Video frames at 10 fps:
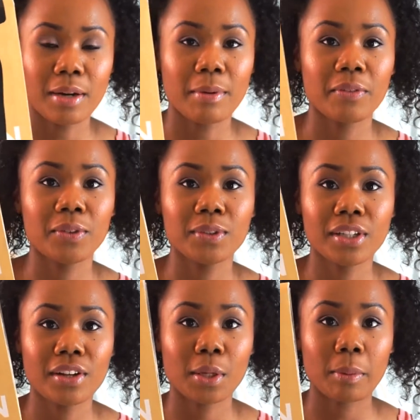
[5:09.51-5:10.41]
If you look
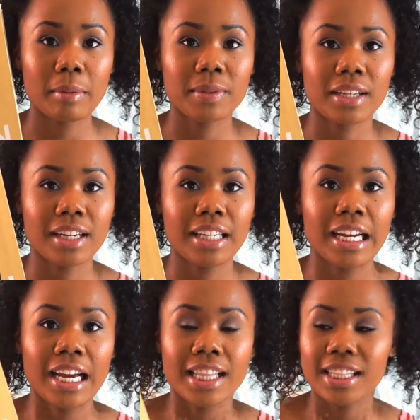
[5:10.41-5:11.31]
on their website,
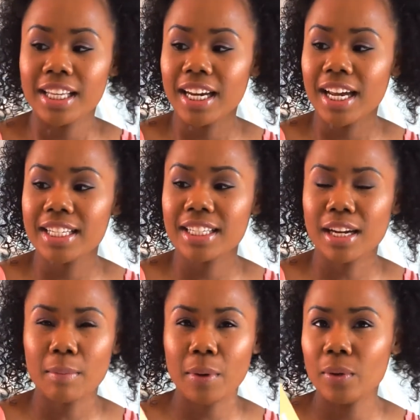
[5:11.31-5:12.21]
the lady has like
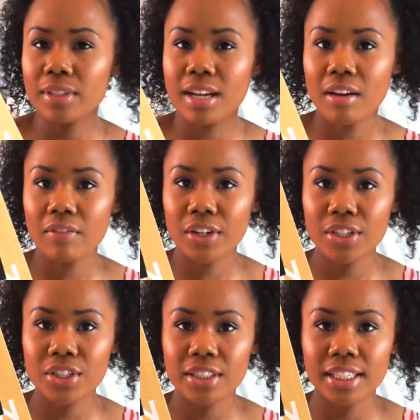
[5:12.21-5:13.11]
a polka dot
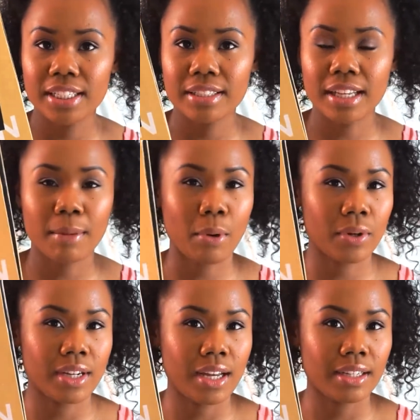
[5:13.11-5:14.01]
version and like
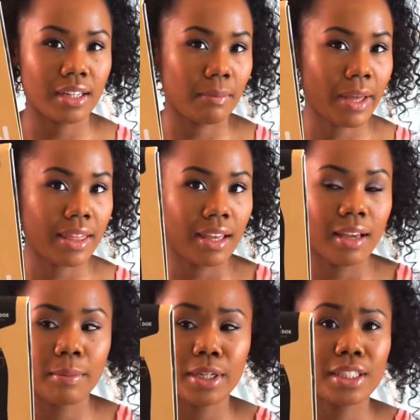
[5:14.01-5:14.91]
polka dot denim, I
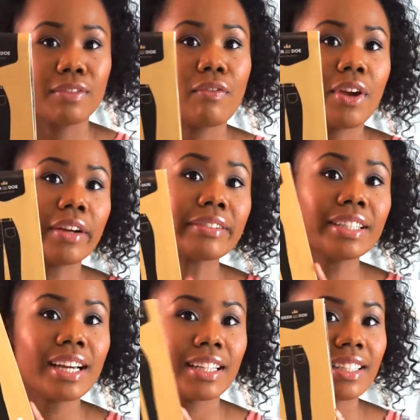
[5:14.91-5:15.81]
think, but it's
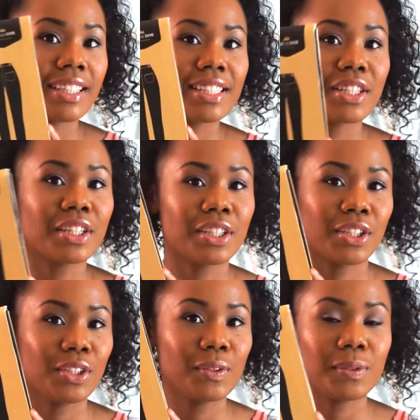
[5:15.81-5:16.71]
very elegant,
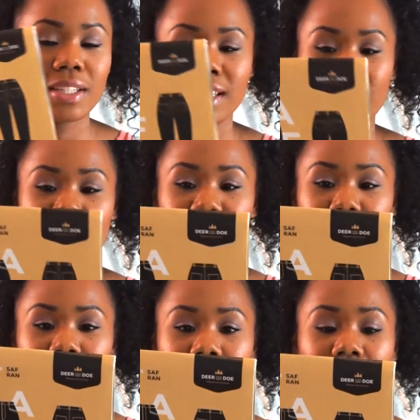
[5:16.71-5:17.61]
cute.
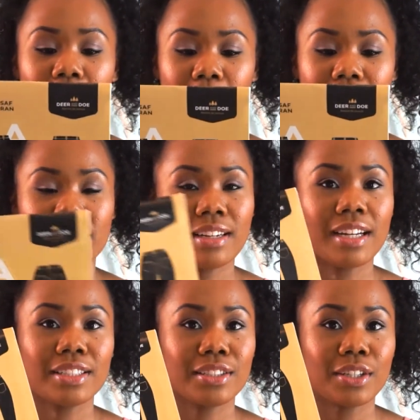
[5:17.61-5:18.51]
They're high-waisted.
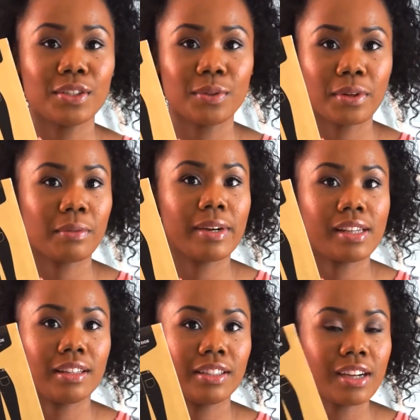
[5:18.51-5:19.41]
I just adore the way
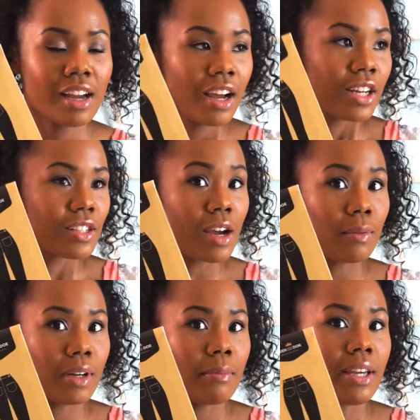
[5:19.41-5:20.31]
they look, so I
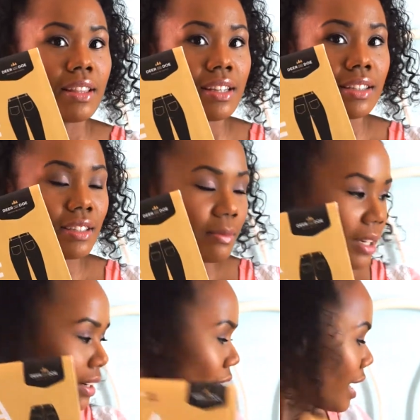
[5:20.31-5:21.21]
want to make these as well.